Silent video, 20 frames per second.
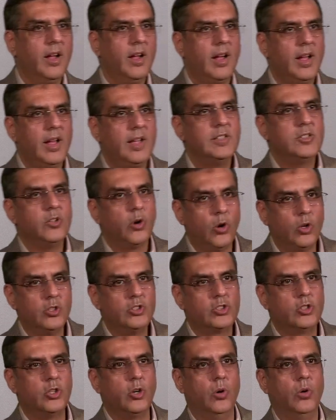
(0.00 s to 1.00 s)
and
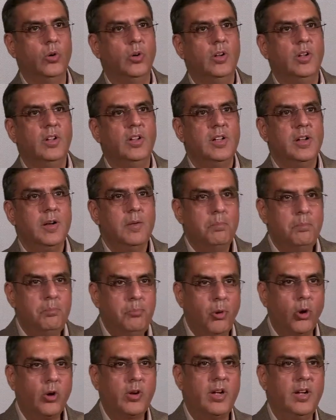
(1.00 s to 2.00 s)
also
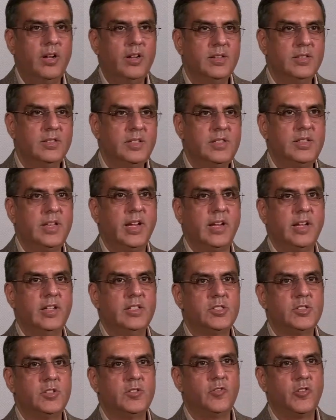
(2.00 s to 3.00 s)
book the
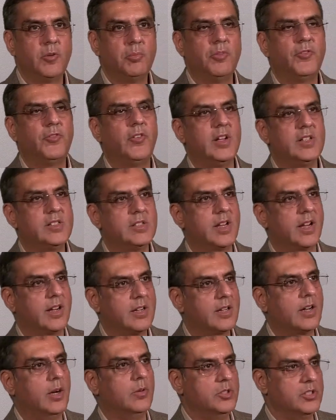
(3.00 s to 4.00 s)
tickets from a fast
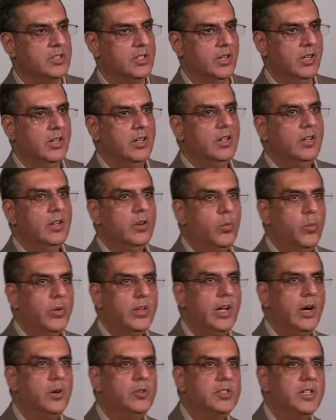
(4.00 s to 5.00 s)
ticket counter
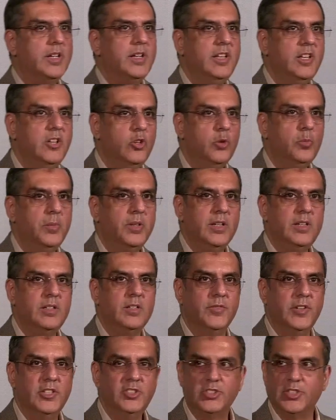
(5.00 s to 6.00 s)
without any human
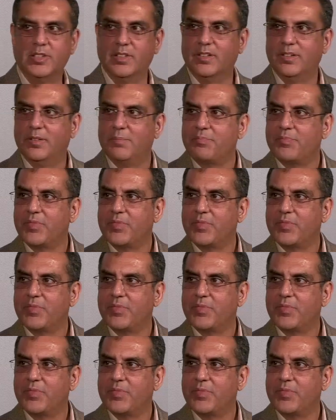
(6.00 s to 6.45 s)
intervention.